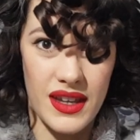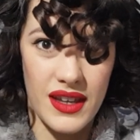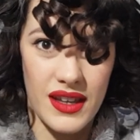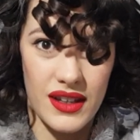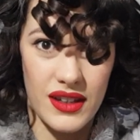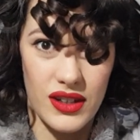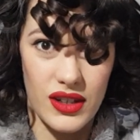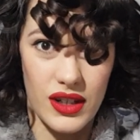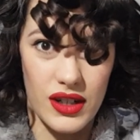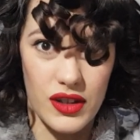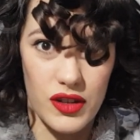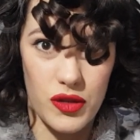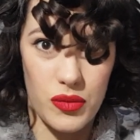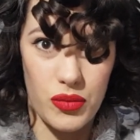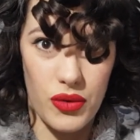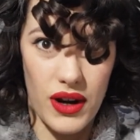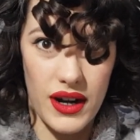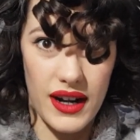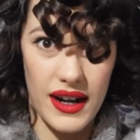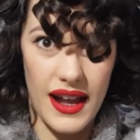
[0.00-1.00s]
I'm going to
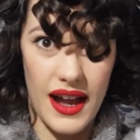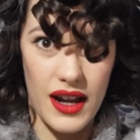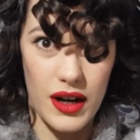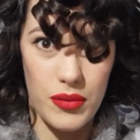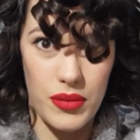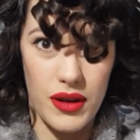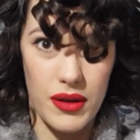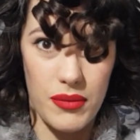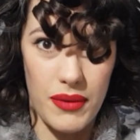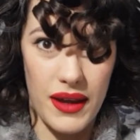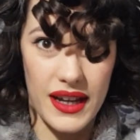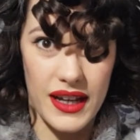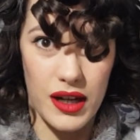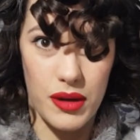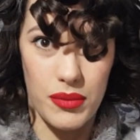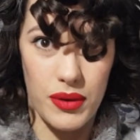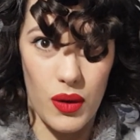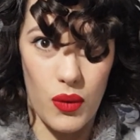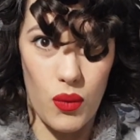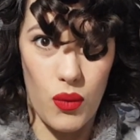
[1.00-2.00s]
spread it out a bit, make it a
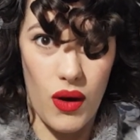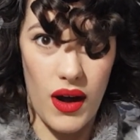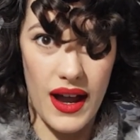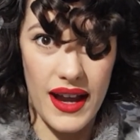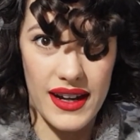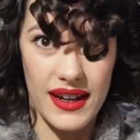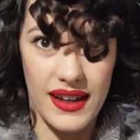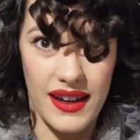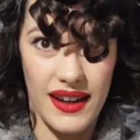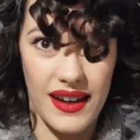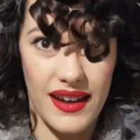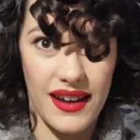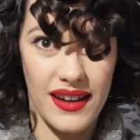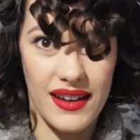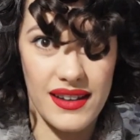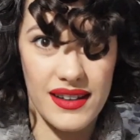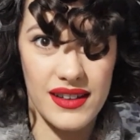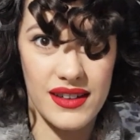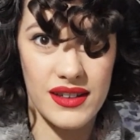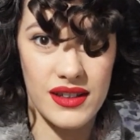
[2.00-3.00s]
bit wider,
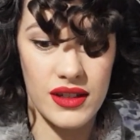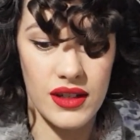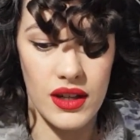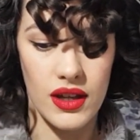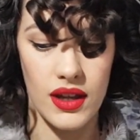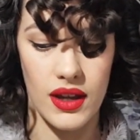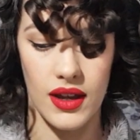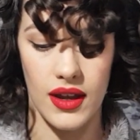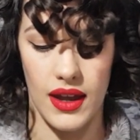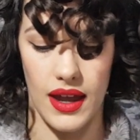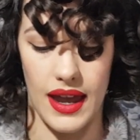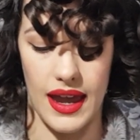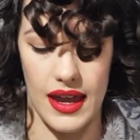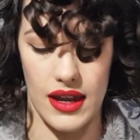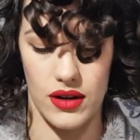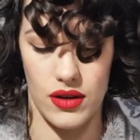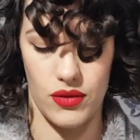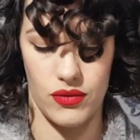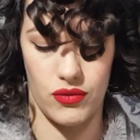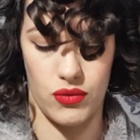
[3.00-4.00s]

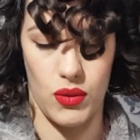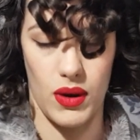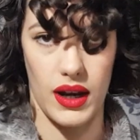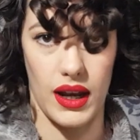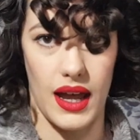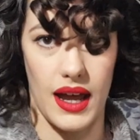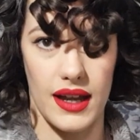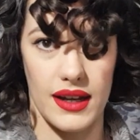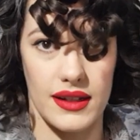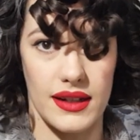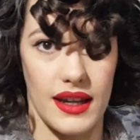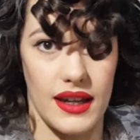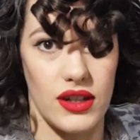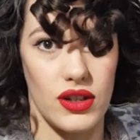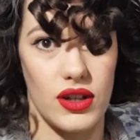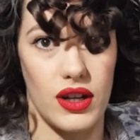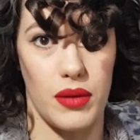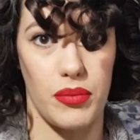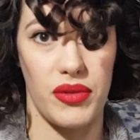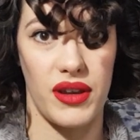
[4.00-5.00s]
and voila. Now you're
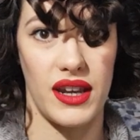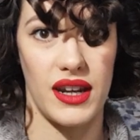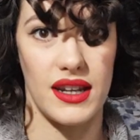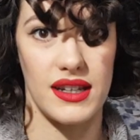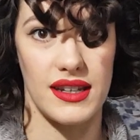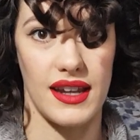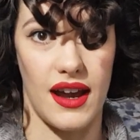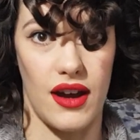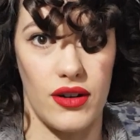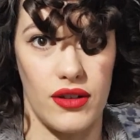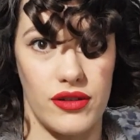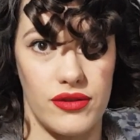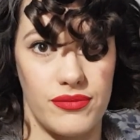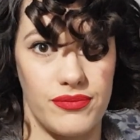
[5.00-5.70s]
going to pin it down.